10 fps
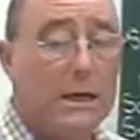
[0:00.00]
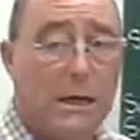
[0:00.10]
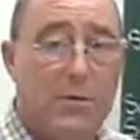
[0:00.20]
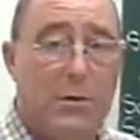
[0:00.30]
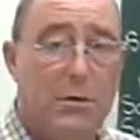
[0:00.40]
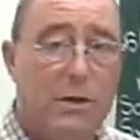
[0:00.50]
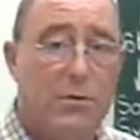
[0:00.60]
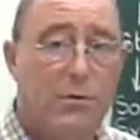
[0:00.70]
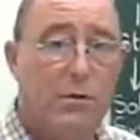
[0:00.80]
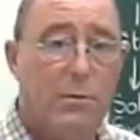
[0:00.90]
are very different
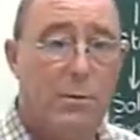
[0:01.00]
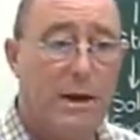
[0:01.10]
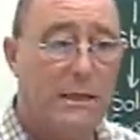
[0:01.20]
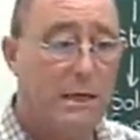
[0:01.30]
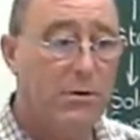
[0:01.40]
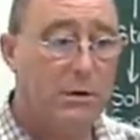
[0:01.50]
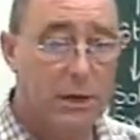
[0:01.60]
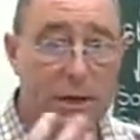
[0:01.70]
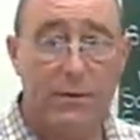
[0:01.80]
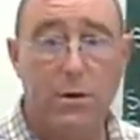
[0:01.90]
from the bacteria that
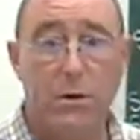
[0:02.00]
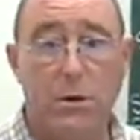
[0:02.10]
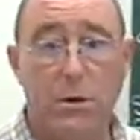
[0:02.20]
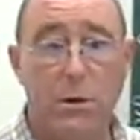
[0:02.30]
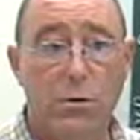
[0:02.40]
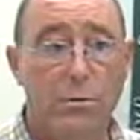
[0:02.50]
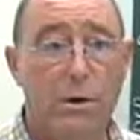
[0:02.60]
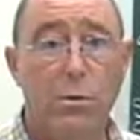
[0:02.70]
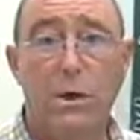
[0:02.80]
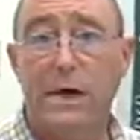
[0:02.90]
live on you and me.
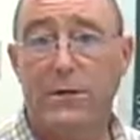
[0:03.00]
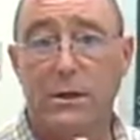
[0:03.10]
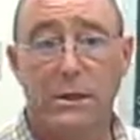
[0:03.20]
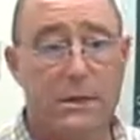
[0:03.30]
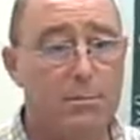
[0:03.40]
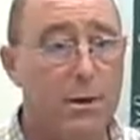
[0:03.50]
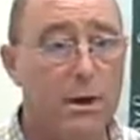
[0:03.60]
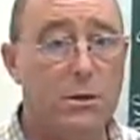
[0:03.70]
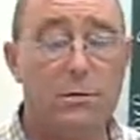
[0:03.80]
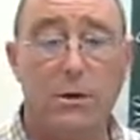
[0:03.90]
We have a
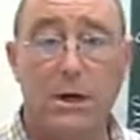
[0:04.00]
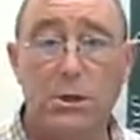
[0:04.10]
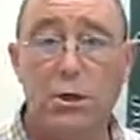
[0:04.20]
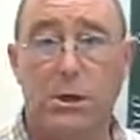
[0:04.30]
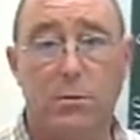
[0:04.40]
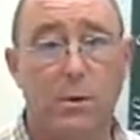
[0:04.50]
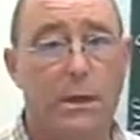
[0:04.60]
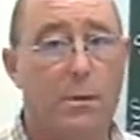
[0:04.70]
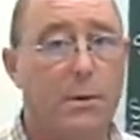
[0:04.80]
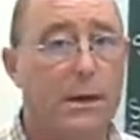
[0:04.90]
symbiotic relationship with
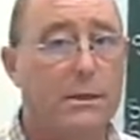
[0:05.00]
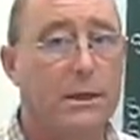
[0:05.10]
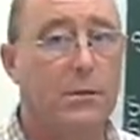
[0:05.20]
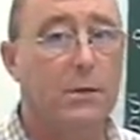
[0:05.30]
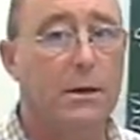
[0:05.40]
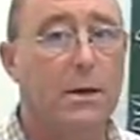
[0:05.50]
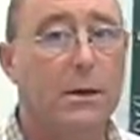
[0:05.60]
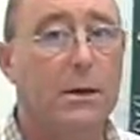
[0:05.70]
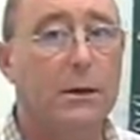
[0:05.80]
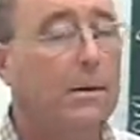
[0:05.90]
our bacteria,
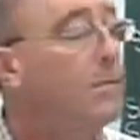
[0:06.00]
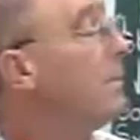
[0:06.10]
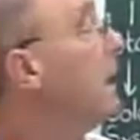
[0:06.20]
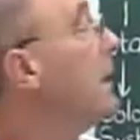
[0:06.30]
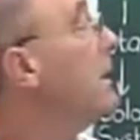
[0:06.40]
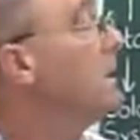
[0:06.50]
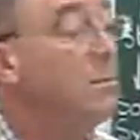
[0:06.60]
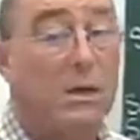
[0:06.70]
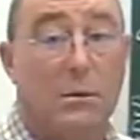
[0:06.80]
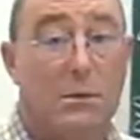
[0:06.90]
and
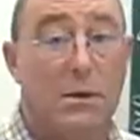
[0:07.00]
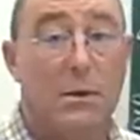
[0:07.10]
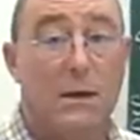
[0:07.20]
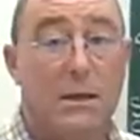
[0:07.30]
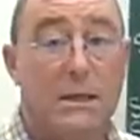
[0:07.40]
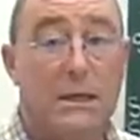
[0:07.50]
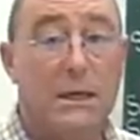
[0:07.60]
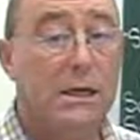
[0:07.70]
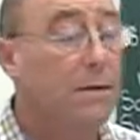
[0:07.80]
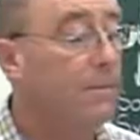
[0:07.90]
sometimes they make us sick.
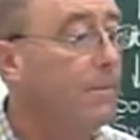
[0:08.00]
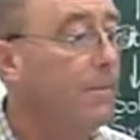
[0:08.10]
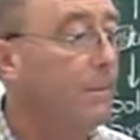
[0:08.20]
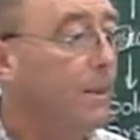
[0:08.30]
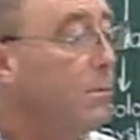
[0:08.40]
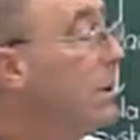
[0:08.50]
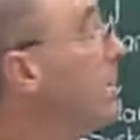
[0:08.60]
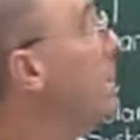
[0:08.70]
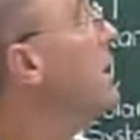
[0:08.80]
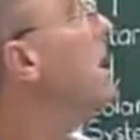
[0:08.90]
But there
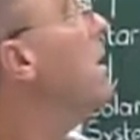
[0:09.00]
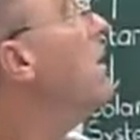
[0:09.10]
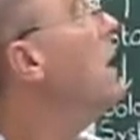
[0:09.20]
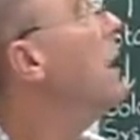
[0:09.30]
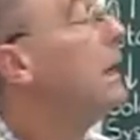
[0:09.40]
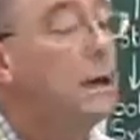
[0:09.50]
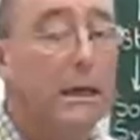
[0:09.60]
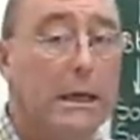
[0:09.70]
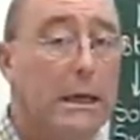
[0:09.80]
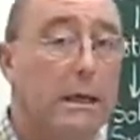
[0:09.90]
are no
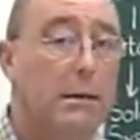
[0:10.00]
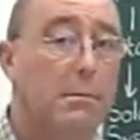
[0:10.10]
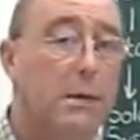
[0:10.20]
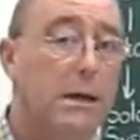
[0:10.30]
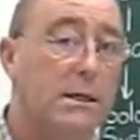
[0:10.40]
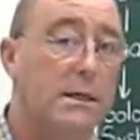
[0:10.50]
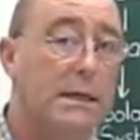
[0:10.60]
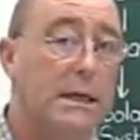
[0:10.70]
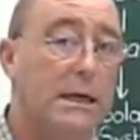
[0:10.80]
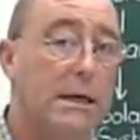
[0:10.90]
archaea that make us
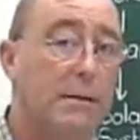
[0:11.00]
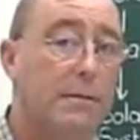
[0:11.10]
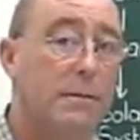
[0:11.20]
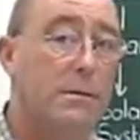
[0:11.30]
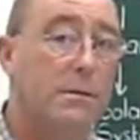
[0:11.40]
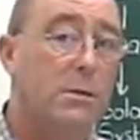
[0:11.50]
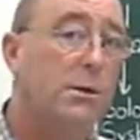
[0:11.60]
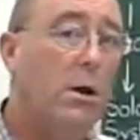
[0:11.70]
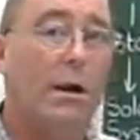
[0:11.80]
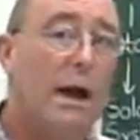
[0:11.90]
sick, so we
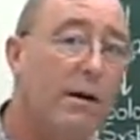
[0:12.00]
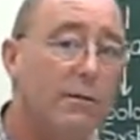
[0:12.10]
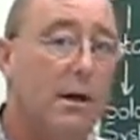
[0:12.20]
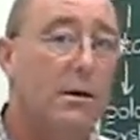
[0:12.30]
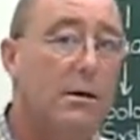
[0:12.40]
don't have that